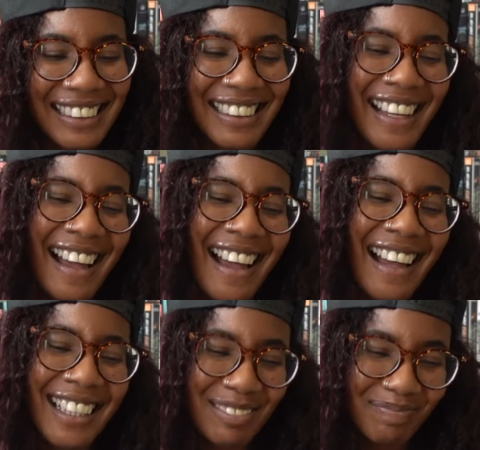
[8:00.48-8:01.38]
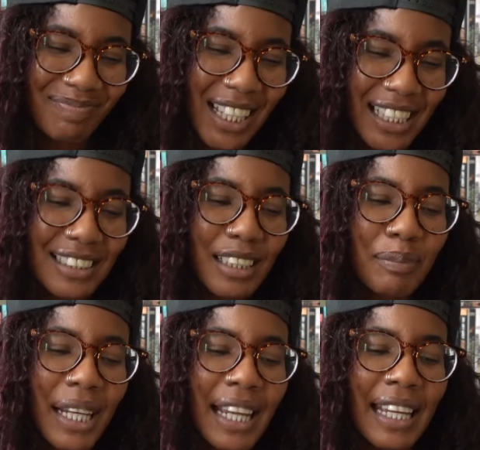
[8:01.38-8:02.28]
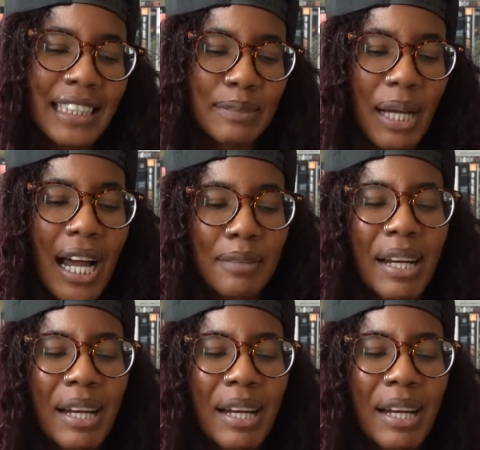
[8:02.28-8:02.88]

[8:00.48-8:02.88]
Nah, I tuck my hands behind